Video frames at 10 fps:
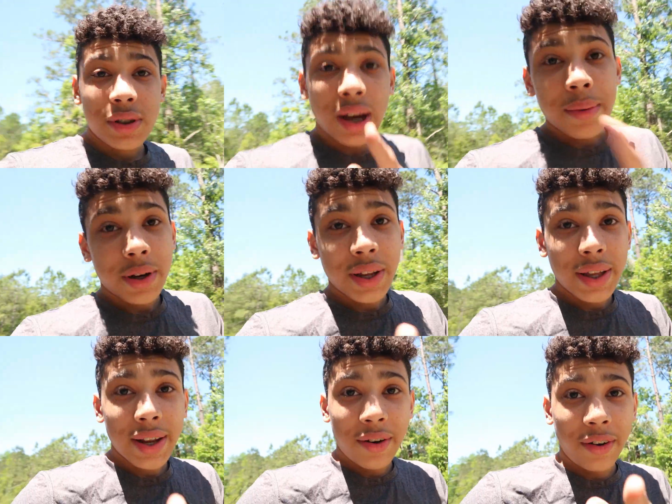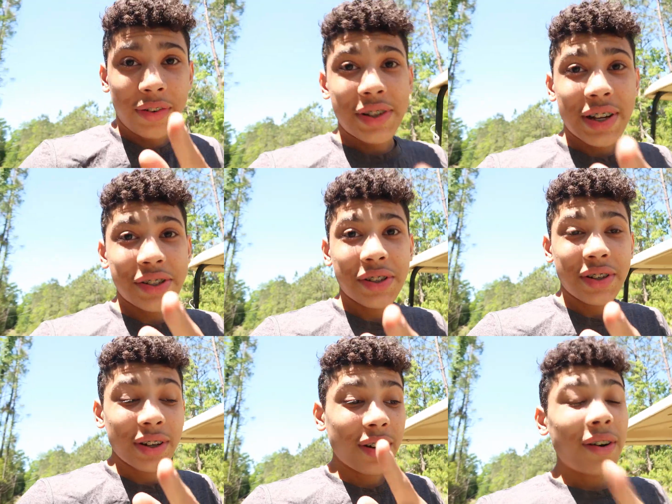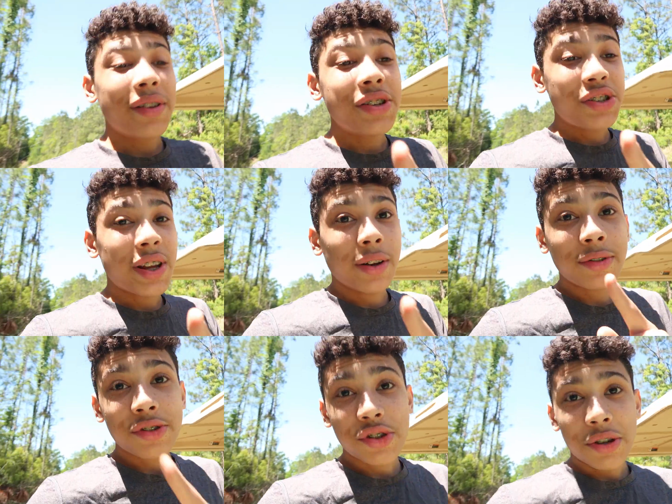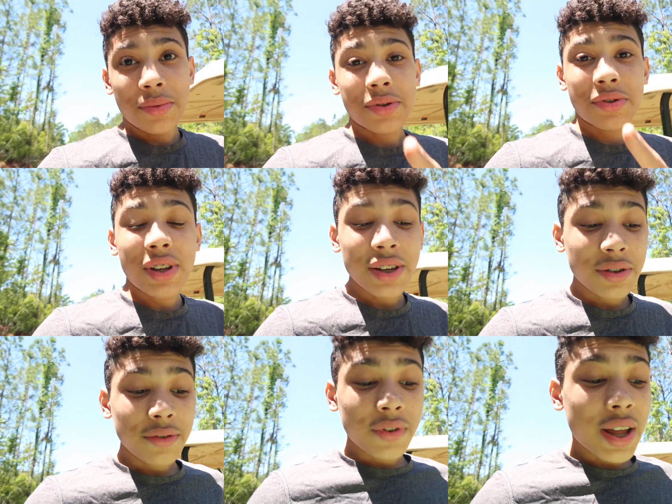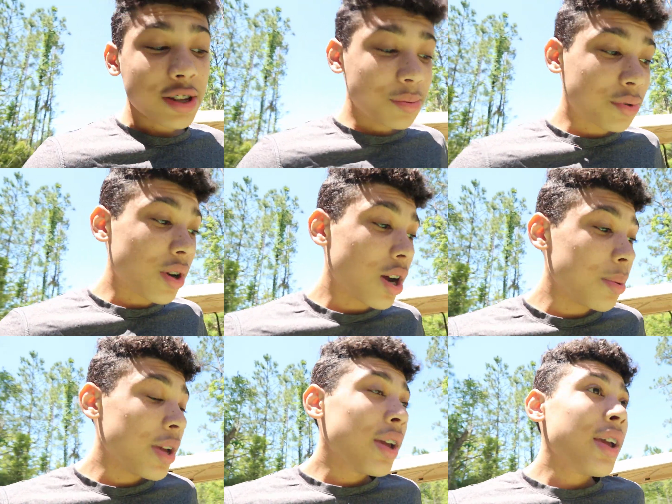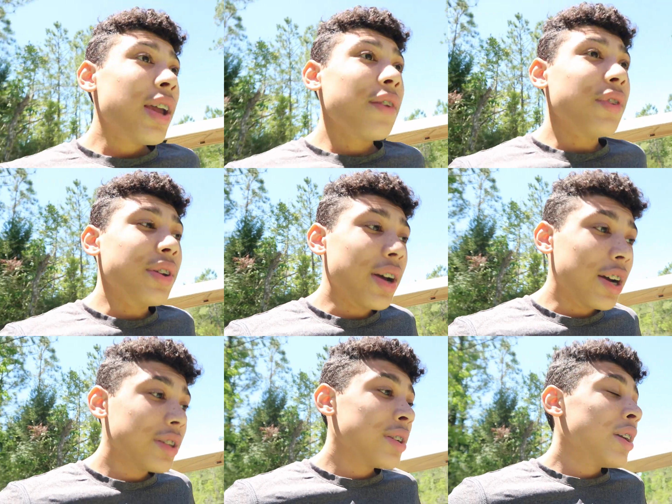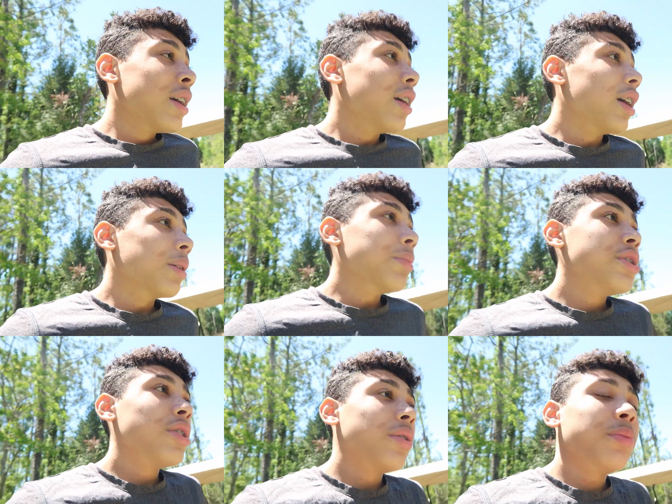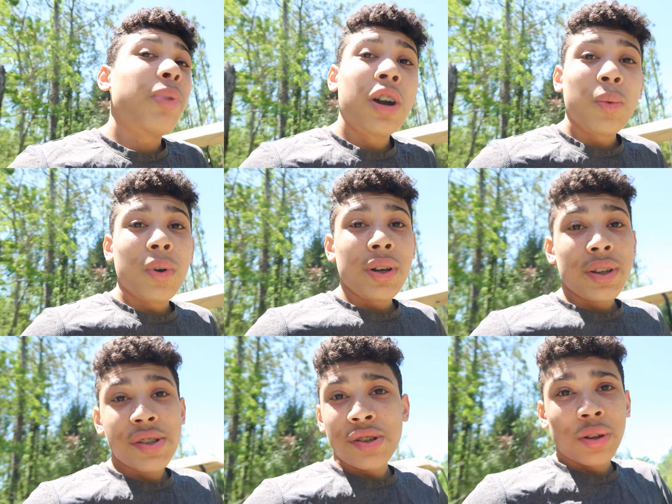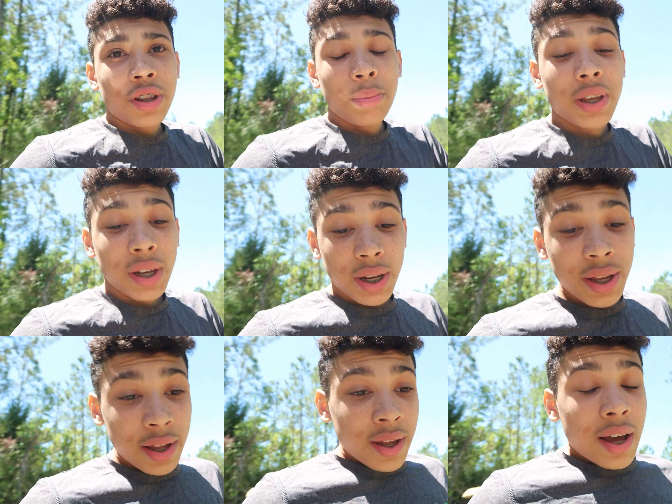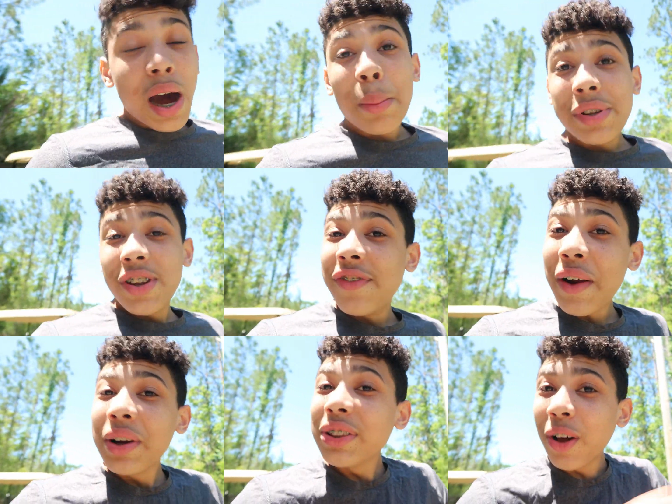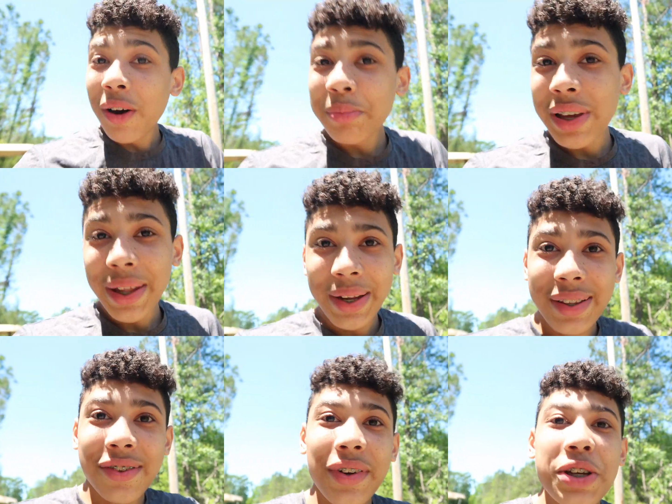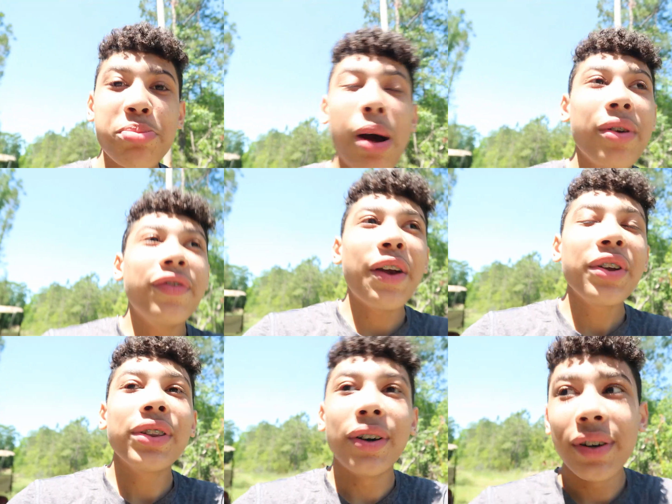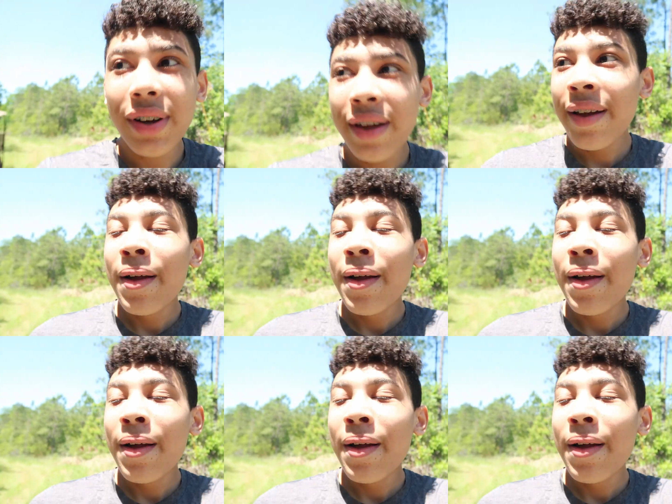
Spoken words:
I'm gonna get a crawfish catching cook on this channel soon. So stay tuned for that, subscribe if you're not. This is only part 1, this is only the beginning. It's a very long beginning, this video is probably very long,